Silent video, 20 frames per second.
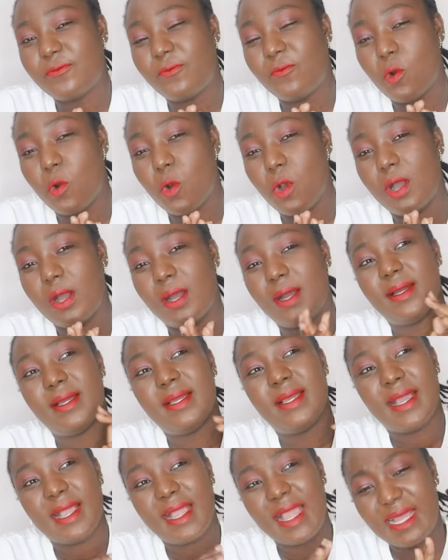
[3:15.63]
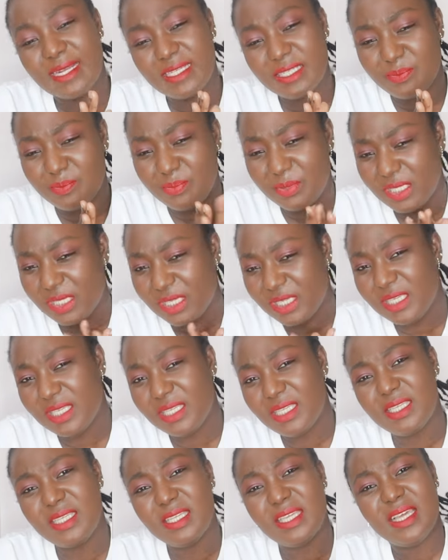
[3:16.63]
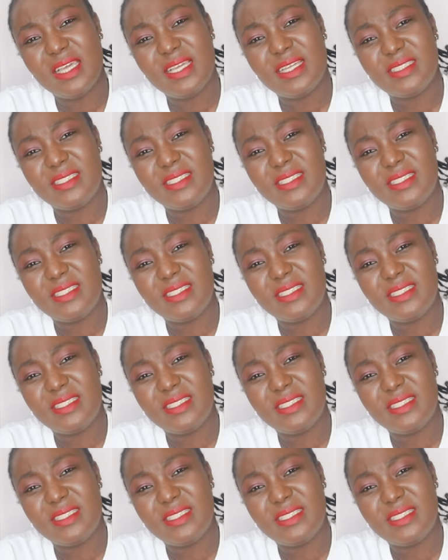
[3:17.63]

for Cardi B,